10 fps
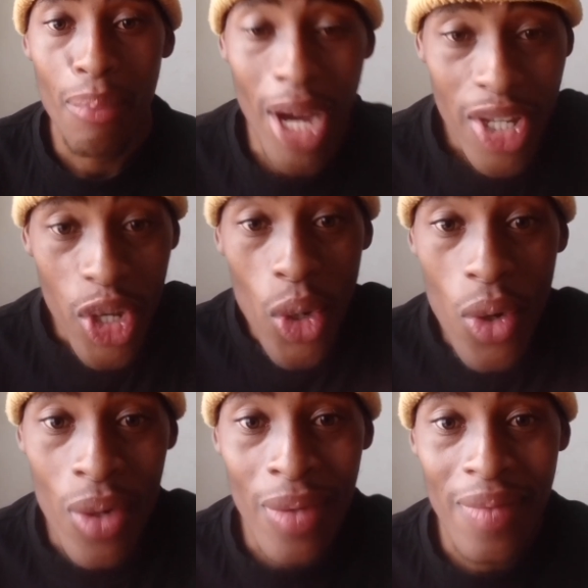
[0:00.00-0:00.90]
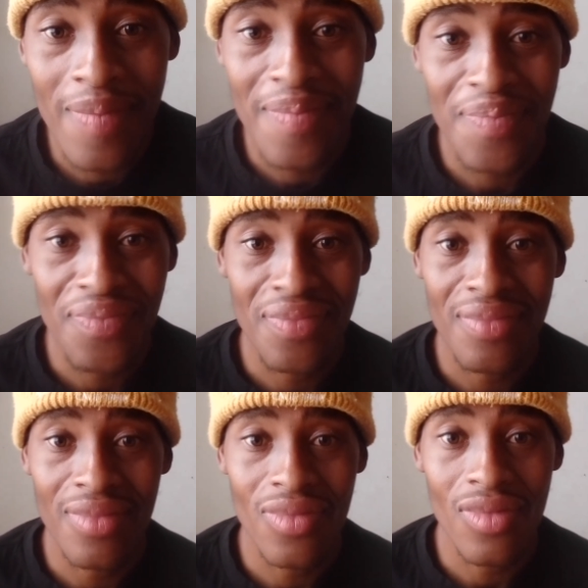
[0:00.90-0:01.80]
But you,
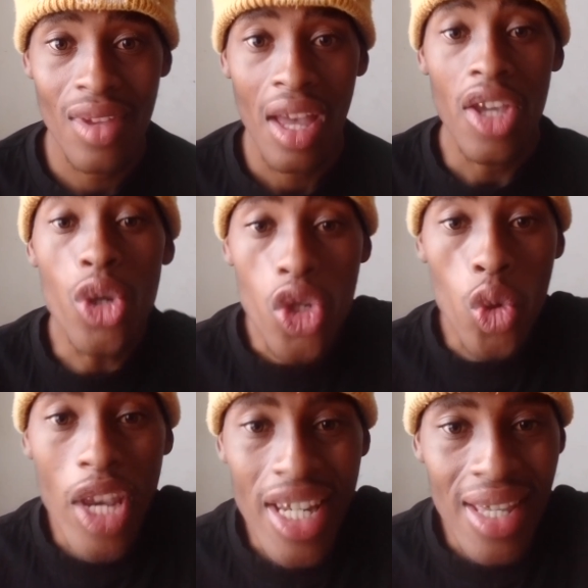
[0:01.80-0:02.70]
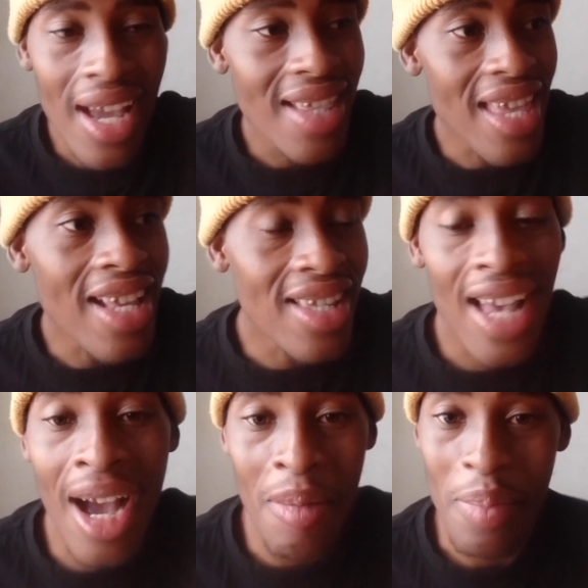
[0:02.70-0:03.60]
you switched things
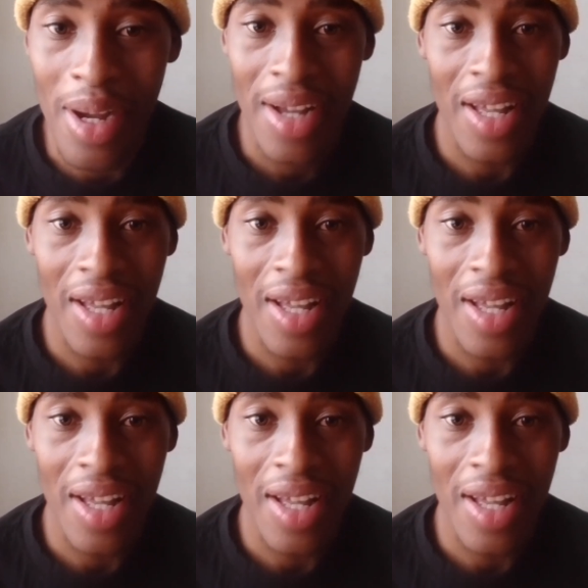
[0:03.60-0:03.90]
up.